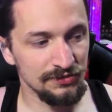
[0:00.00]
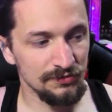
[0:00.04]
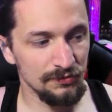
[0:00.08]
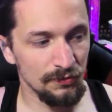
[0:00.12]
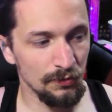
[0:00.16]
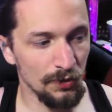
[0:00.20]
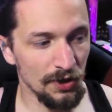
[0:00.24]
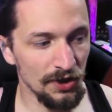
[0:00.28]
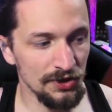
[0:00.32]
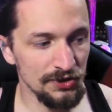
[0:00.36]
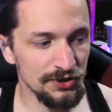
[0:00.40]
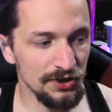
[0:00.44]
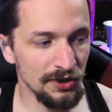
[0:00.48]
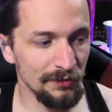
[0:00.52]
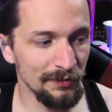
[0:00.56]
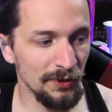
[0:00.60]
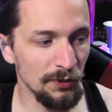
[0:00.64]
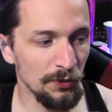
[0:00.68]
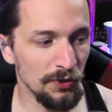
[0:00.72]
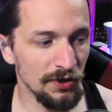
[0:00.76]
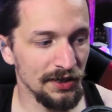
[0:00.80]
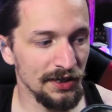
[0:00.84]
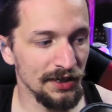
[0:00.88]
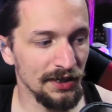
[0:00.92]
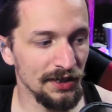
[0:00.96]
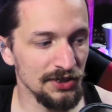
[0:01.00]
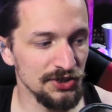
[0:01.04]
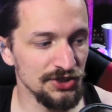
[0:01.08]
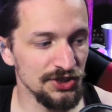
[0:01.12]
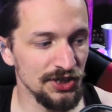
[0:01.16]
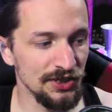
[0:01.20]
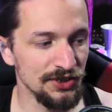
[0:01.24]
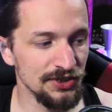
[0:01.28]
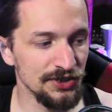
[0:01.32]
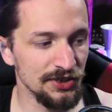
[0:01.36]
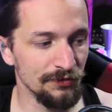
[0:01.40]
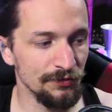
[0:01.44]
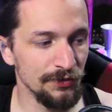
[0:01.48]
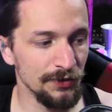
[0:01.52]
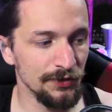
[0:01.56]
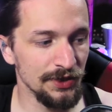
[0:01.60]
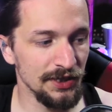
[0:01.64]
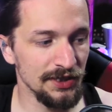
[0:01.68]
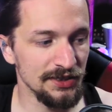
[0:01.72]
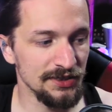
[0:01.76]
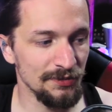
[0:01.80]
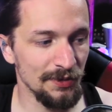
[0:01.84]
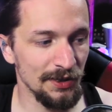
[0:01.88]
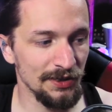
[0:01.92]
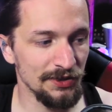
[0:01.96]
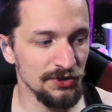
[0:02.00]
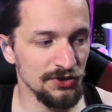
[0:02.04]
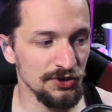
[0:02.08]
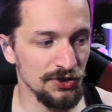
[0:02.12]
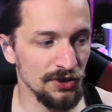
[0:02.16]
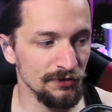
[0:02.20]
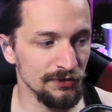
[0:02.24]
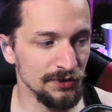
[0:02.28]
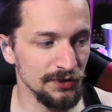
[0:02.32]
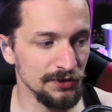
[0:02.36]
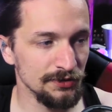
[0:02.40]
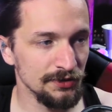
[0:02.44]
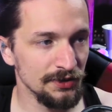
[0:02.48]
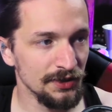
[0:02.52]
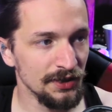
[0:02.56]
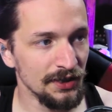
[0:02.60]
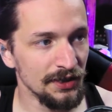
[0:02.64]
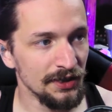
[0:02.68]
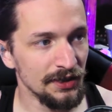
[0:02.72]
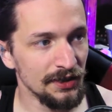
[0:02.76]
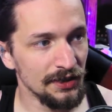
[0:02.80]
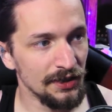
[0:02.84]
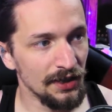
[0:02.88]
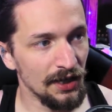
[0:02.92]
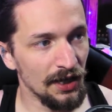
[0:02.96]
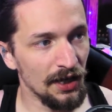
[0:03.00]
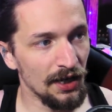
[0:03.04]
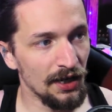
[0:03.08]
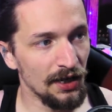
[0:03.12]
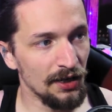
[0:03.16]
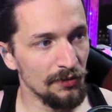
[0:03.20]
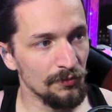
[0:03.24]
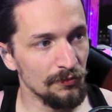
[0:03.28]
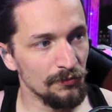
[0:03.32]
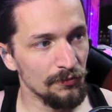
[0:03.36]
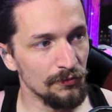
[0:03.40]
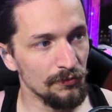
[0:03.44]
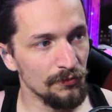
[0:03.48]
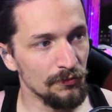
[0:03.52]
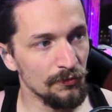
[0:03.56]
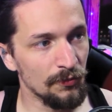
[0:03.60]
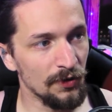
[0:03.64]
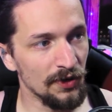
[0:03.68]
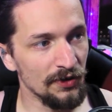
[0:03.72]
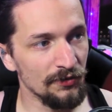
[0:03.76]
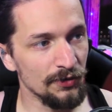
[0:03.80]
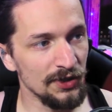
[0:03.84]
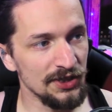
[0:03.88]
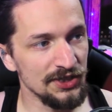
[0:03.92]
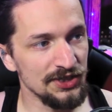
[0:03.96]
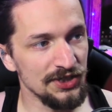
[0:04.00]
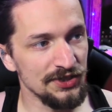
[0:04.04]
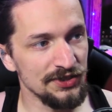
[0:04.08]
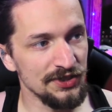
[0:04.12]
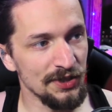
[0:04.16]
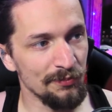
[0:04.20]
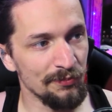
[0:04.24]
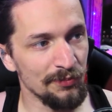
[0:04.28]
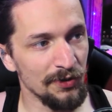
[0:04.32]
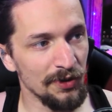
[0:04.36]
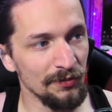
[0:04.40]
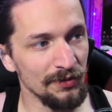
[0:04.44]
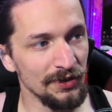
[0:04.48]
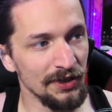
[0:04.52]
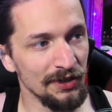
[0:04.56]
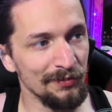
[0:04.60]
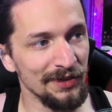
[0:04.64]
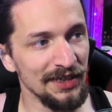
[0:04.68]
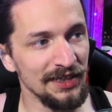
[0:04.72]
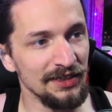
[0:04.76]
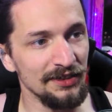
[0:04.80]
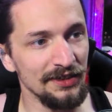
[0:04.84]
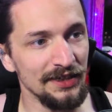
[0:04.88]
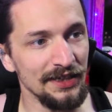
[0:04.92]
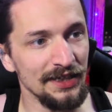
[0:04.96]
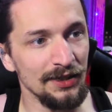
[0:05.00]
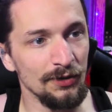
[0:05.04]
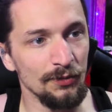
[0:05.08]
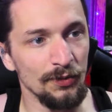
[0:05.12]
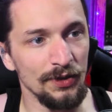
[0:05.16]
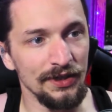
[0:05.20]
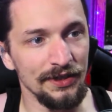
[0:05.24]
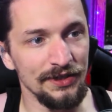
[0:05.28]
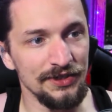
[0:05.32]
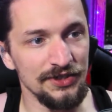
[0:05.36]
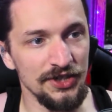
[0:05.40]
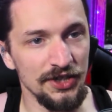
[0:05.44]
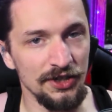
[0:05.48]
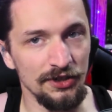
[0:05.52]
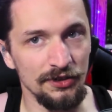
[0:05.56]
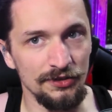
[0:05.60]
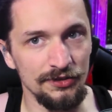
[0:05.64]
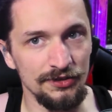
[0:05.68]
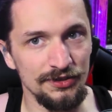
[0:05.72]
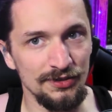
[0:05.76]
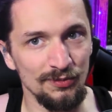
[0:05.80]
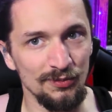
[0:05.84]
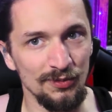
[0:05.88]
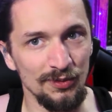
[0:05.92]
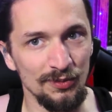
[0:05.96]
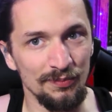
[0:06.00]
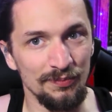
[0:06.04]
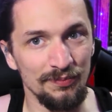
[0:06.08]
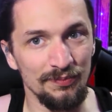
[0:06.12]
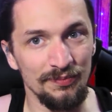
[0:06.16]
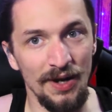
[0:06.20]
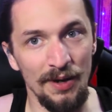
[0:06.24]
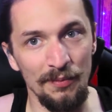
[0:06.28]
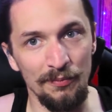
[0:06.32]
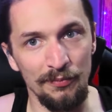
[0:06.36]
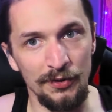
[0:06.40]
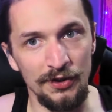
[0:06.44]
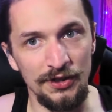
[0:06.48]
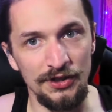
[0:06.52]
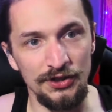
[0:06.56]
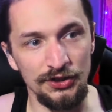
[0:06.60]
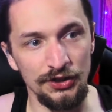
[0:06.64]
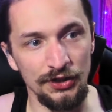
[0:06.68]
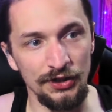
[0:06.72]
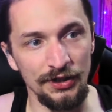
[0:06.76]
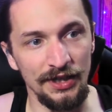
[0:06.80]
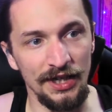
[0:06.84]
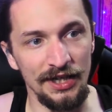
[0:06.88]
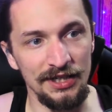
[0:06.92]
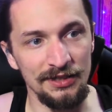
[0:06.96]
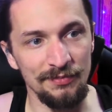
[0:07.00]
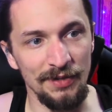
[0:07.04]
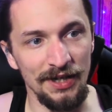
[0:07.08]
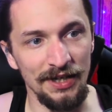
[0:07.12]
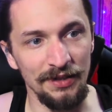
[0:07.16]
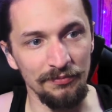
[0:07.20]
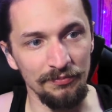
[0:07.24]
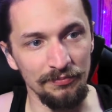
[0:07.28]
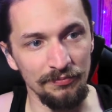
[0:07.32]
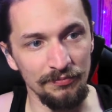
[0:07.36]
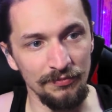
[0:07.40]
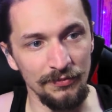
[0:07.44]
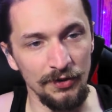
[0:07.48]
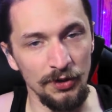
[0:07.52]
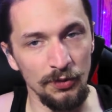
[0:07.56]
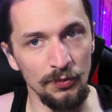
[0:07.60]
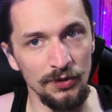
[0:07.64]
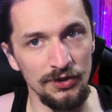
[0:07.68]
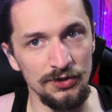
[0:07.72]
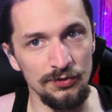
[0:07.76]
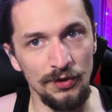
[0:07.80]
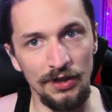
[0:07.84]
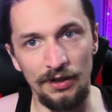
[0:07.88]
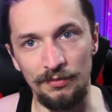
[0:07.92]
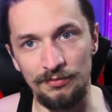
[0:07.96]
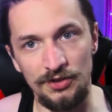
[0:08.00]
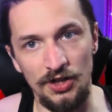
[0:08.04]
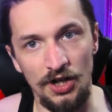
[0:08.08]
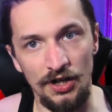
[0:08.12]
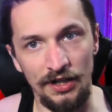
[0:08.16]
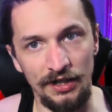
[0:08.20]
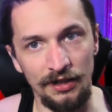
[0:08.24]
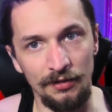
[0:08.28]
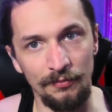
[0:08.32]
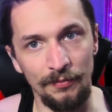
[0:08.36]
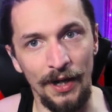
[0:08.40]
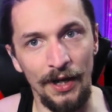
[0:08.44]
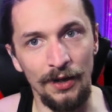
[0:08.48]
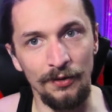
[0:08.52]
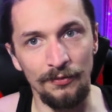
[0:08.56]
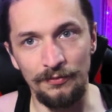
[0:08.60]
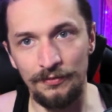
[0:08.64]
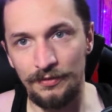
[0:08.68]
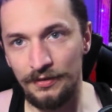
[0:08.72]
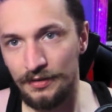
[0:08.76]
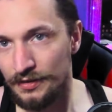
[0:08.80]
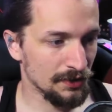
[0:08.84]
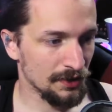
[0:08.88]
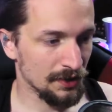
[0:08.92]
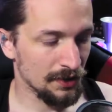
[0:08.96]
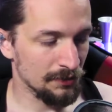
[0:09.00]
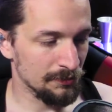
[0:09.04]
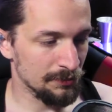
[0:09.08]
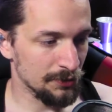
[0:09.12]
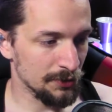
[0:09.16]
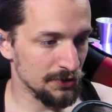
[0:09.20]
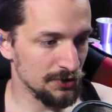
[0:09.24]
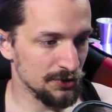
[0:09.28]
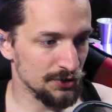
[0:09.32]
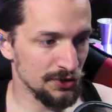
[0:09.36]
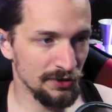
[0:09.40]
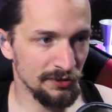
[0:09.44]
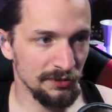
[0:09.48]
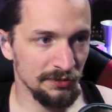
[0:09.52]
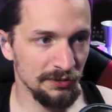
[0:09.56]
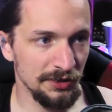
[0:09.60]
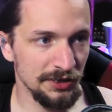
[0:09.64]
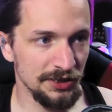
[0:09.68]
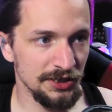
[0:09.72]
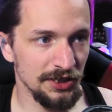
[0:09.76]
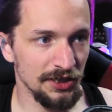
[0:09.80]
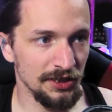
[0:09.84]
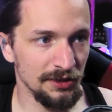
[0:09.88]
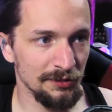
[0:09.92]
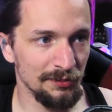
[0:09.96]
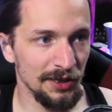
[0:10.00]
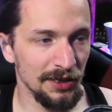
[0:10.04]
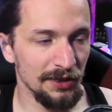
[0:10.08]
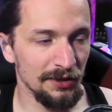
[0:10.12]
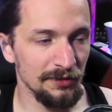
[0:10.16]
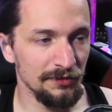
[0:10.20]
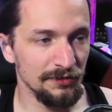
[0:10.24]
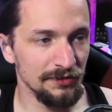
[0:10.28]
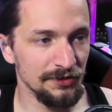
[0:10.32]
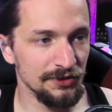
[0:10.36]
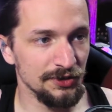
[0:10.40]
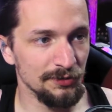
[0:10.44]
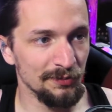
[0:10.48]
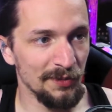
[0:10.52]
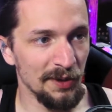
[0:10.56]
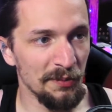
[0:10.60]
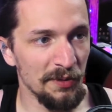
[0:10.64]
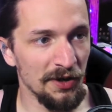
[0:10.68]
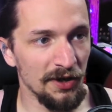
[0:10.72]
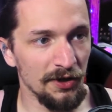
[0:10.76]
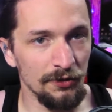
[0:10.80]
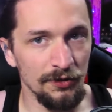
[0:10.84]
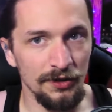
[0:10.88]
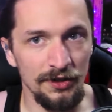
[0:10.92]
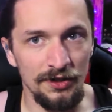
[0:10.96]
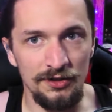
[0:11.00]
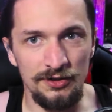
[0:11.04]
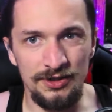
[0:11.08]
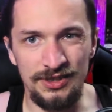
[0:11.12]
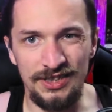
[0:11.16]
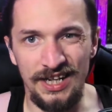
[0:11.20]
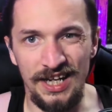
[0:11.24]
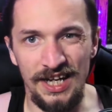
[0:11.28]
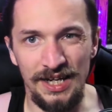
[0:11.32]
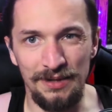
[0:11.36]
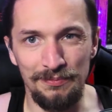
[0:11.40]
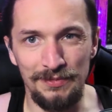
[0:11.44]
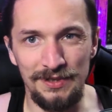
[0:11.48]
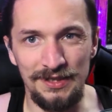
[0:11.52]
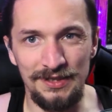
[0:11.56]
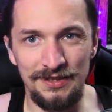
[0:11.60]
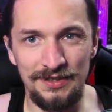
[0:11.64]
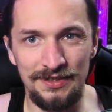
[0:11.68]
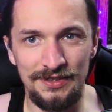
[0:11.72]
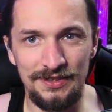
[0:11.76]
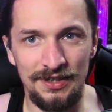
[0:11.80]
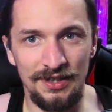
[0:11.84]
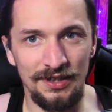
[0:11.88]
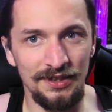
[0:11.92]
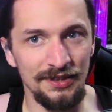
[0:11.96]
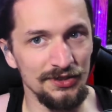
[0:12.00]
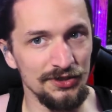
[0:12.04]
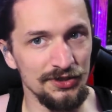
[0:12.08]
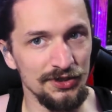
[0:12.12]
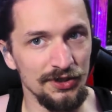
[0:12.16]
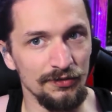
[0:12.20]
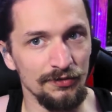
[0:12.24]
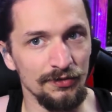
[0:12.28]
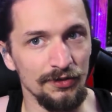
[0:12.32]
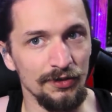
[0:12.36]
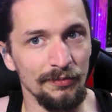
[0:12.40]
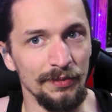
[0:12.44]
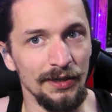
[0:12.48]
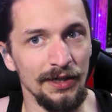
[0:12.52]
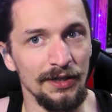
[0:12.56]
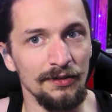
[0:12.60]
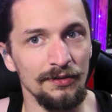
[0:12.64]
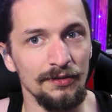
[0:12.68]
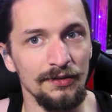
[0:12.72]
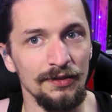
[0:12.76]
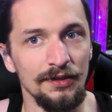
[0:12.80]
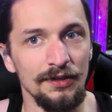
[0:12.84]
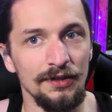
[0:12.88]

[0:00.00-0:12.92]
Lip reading: working on changing a few things about the server. One of which is I'm probably going to be deleting one of the channels. I'm pretty sure you guys might know which one I'm talking about. I'm pretty sure I'm going to be talking about to my moderators and admins on the server about